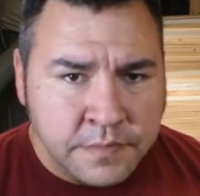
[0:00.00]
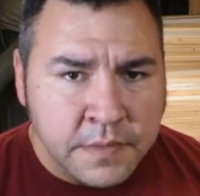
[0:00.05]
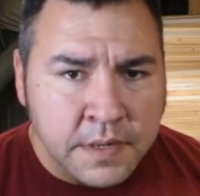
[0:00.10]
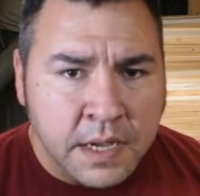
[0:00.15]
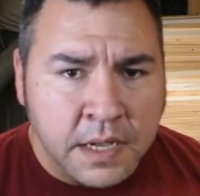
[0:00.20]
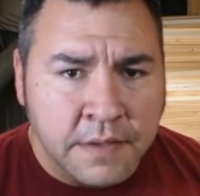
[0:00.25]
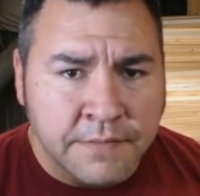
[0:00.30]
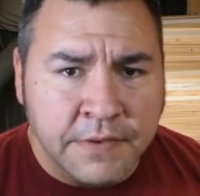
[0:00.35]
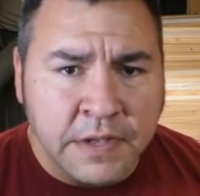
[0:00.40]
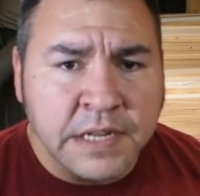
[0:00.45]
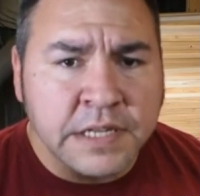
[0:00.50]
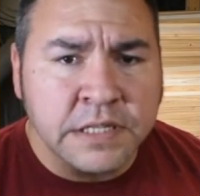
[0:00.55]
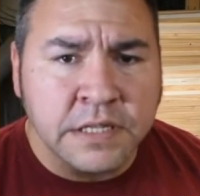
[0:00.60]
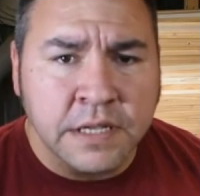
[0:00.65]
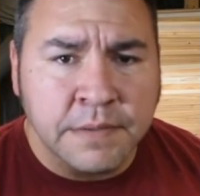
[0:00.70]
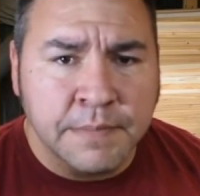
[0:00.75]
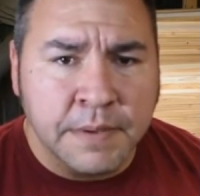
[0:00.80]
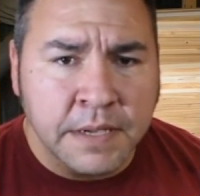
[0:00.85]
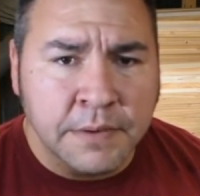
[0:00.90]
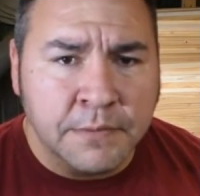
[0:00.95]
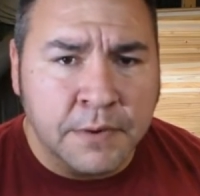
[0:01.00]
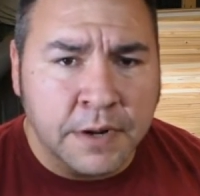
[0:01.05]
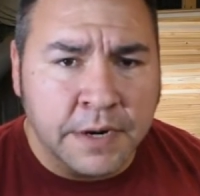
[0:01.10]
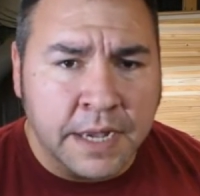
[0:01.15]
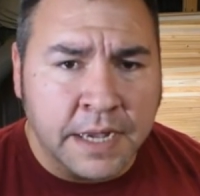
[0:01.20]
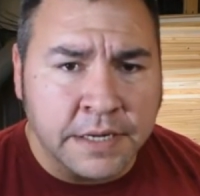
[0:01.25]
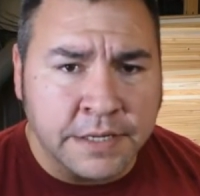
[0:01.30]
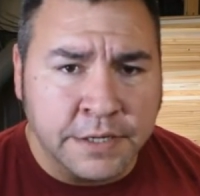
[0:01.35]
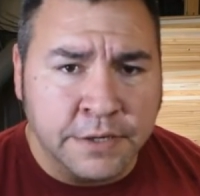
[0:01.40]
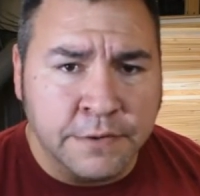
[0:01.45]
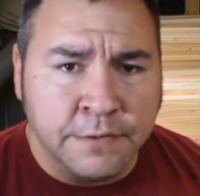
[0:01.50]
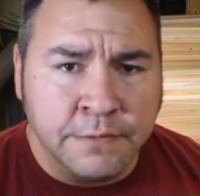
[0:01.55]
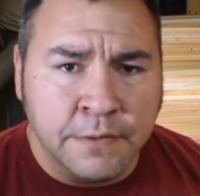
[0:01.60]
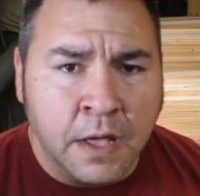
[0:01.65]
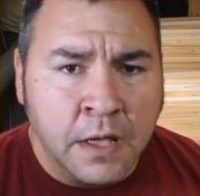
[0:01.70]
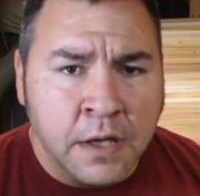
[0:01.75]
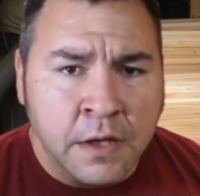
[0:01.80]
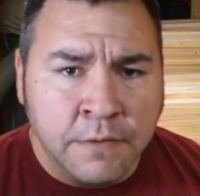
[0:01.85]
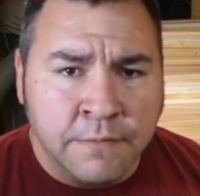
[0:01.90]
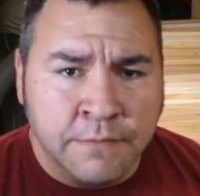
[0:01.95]
eventually be what I do
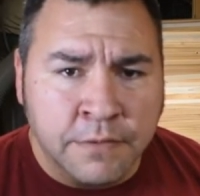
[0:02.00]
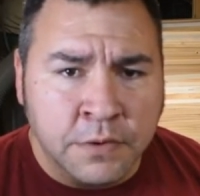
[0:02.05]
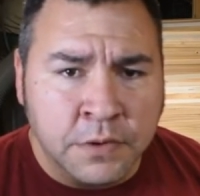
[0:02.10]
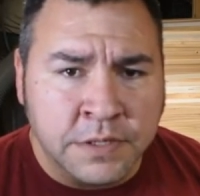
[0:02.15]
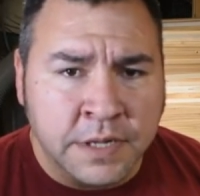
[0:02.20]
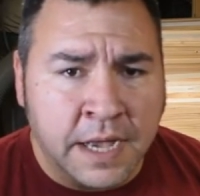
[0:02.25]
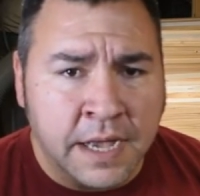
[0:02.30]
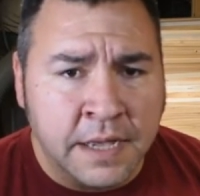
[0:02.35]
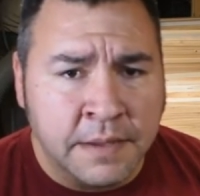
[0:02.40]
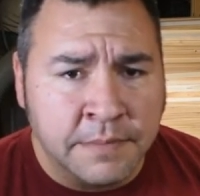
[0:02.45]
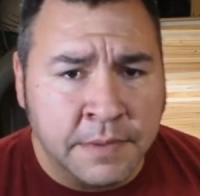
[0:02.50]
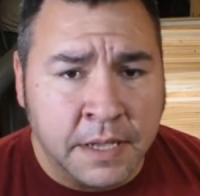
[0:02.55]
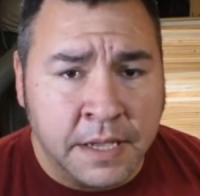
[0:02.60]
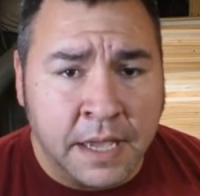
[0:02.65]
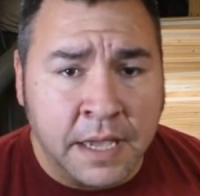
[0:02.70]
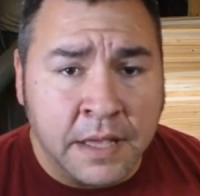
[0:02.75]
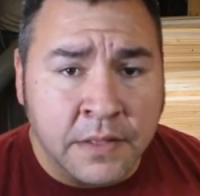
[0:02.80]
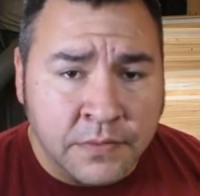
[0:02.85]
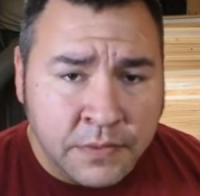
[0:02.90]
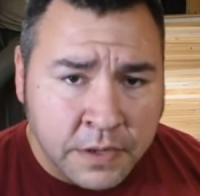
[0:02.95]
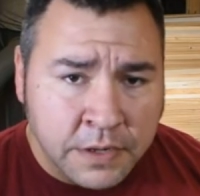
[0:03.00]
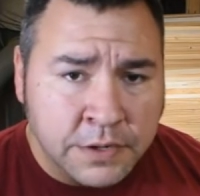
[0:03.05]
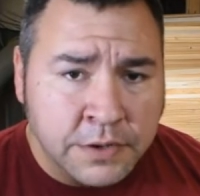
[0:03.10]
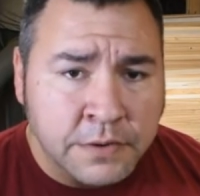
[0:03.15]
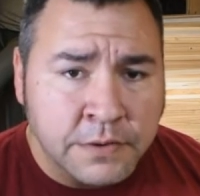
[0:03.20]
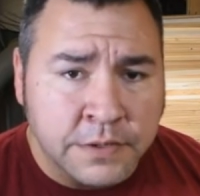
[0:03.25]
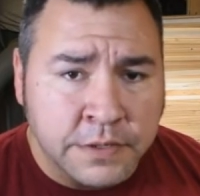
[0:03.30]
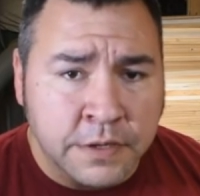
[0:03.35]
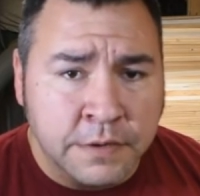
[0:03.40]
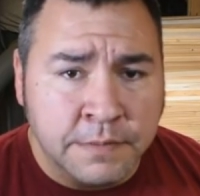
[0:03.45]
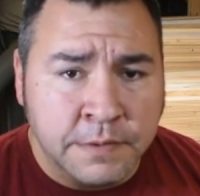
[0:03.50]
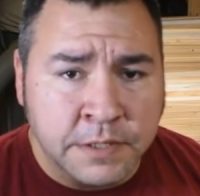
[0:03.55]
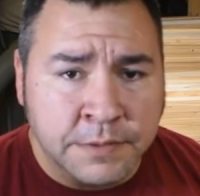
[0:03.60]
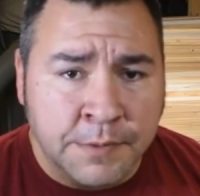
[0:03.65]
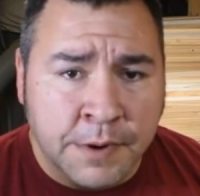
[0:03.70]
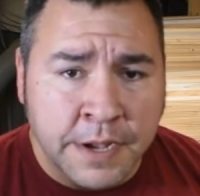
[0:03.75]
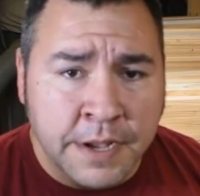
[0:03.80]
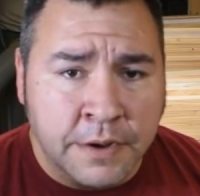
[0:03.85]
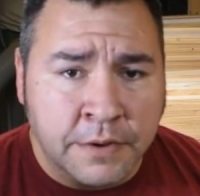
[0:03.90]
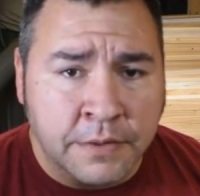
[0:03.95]
full-time, and then YouTube as
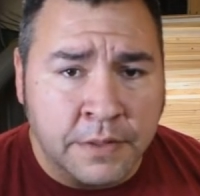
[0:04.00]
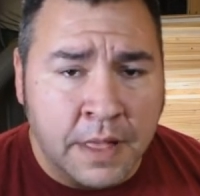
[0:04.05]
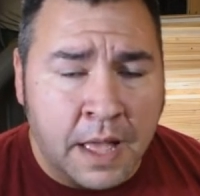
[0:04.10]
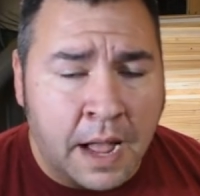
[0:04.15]
well.